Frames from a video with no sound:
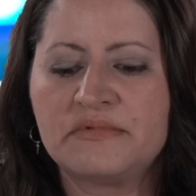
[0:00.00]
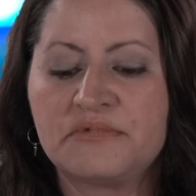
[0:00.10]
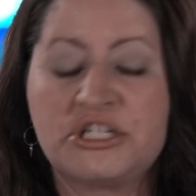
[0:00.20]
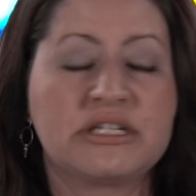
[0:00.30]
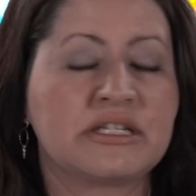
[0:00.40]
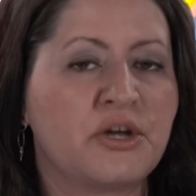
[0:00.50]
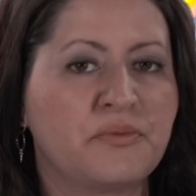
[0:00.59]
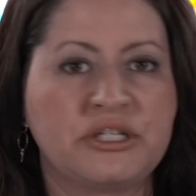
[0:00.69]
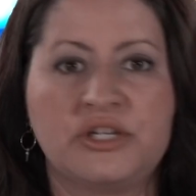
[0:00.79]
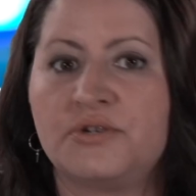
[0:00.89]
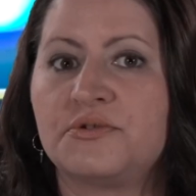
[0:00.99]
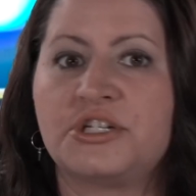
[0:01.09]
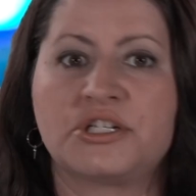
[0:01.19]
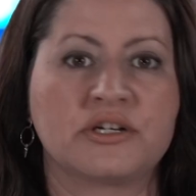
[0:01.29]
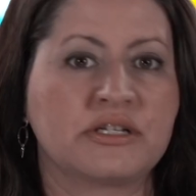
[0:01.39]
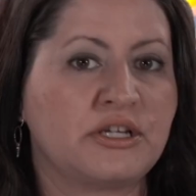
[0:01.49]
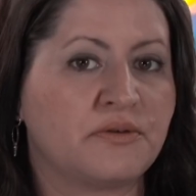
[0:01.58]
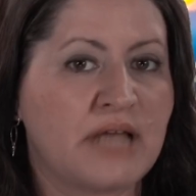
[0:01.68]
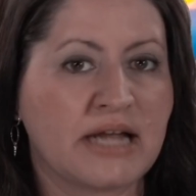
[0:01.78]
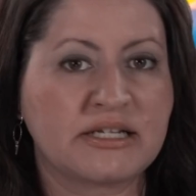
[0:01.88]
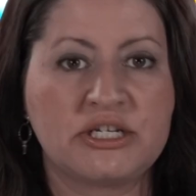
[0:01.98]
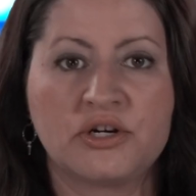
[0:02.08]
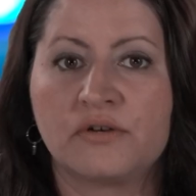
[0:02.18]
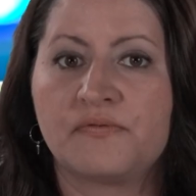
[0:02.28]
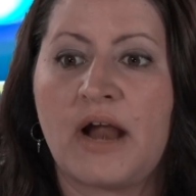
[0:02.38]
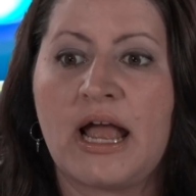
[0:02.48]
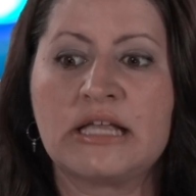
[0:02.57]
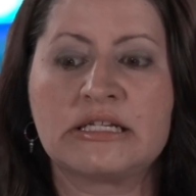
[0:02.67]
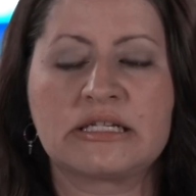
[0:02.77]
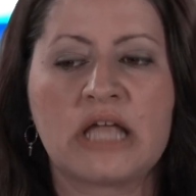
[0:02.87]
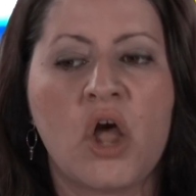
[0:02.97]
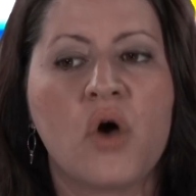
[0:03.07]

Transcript: She doesn't know what to do. She starts, texting her friends.